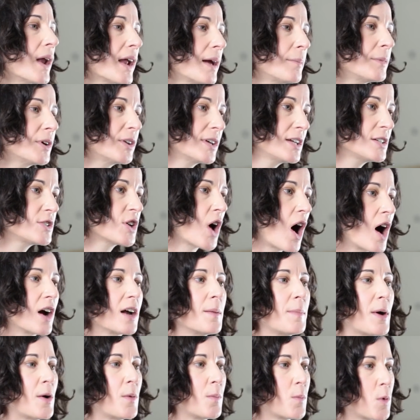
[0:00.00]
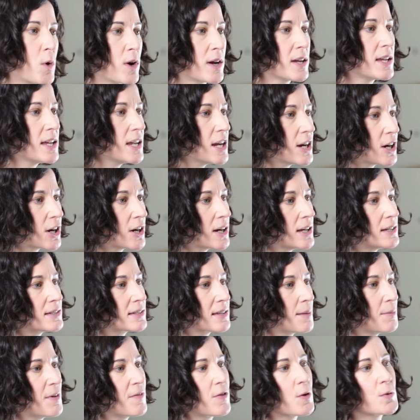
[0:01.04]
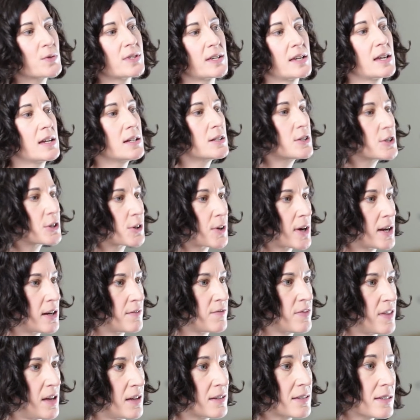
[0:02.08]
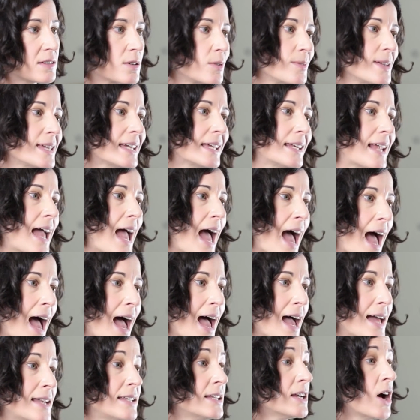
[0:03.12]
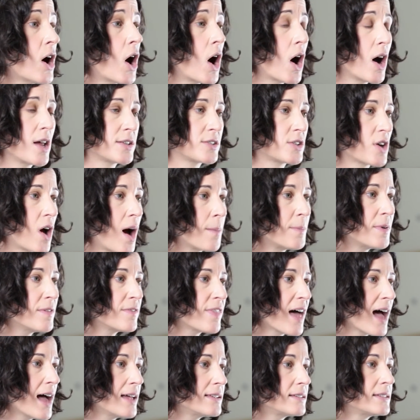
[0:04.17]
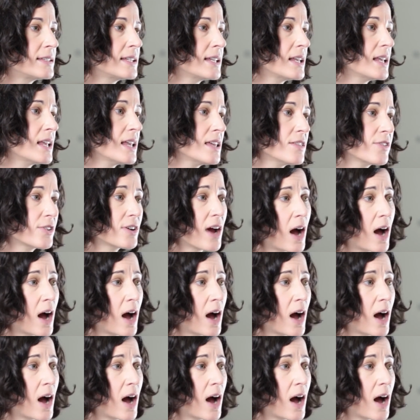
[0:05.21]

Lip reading: I'm going to talk about more here is some of those integrative things that we can add on top of that to either